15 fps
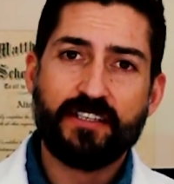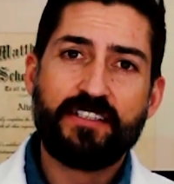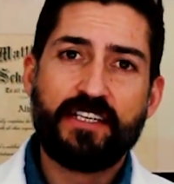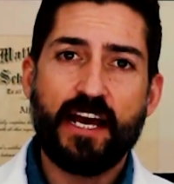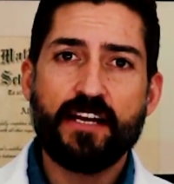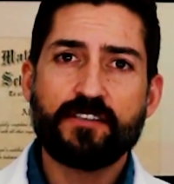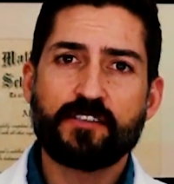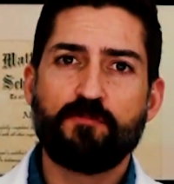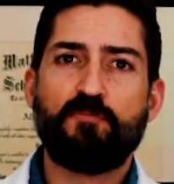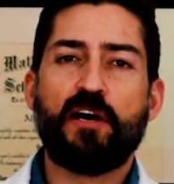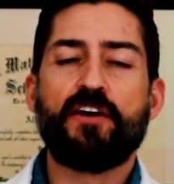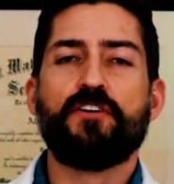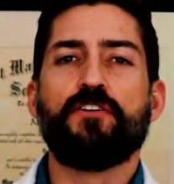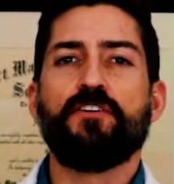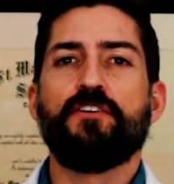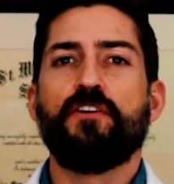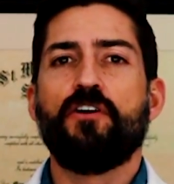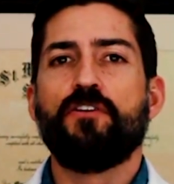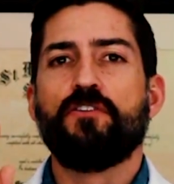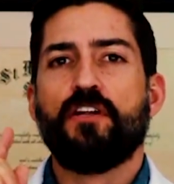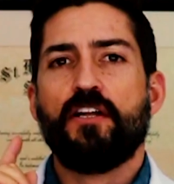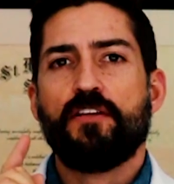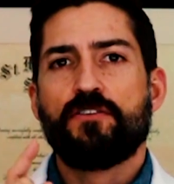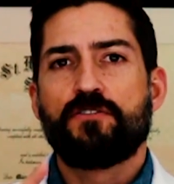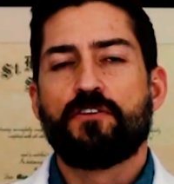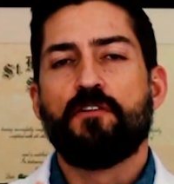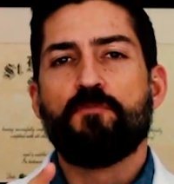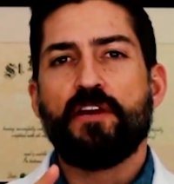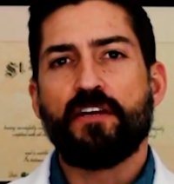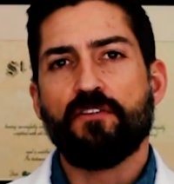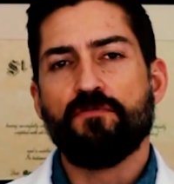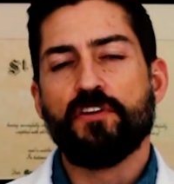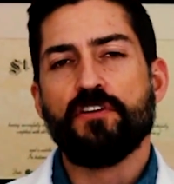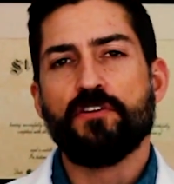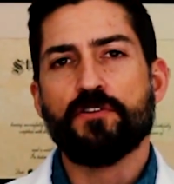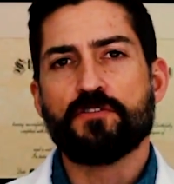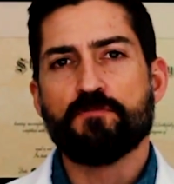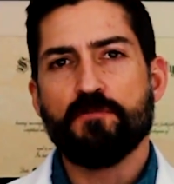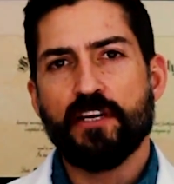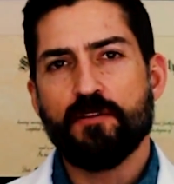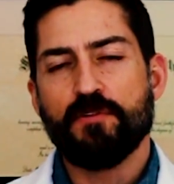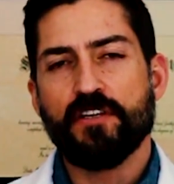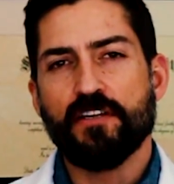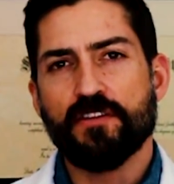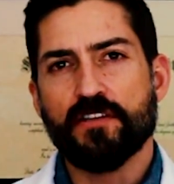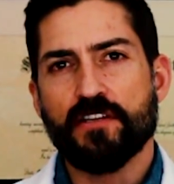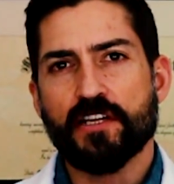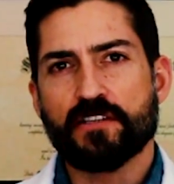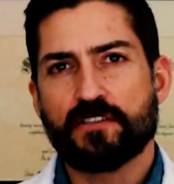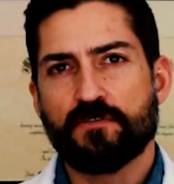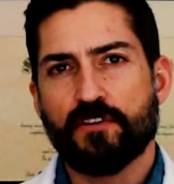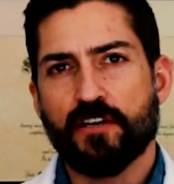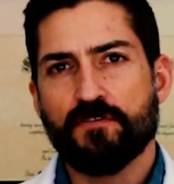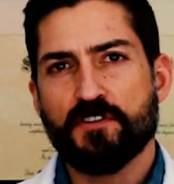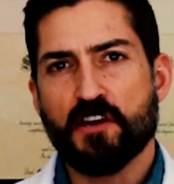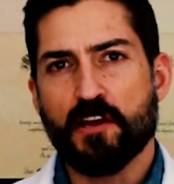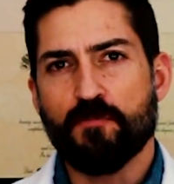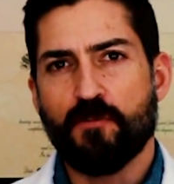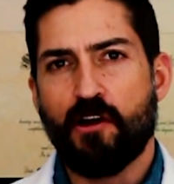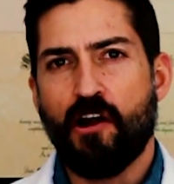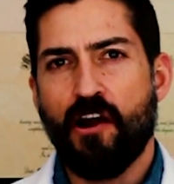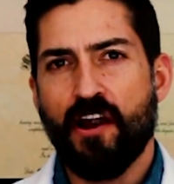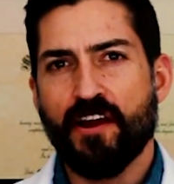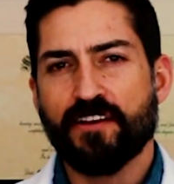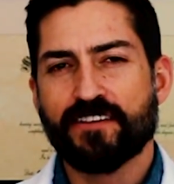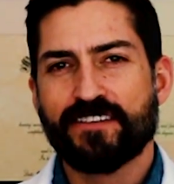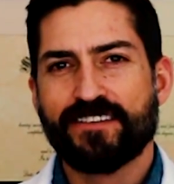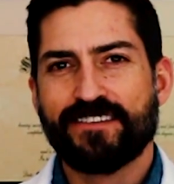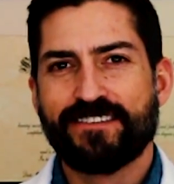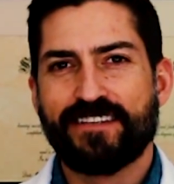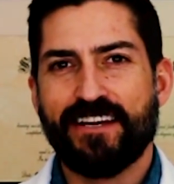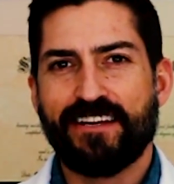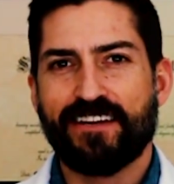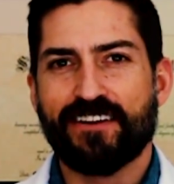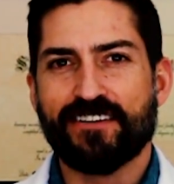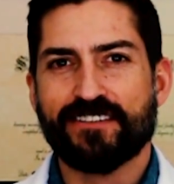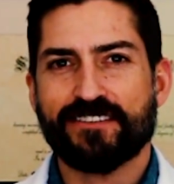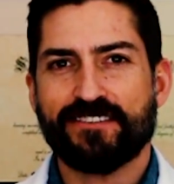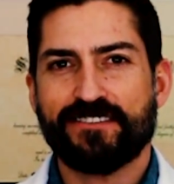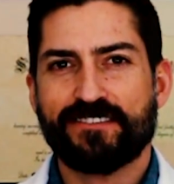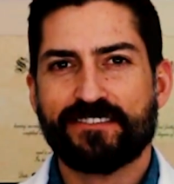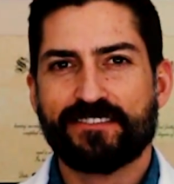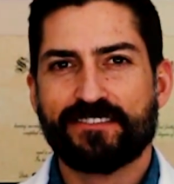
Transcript: desk better, and I'll start making videos maybe in the desk if I have time. All right, take care.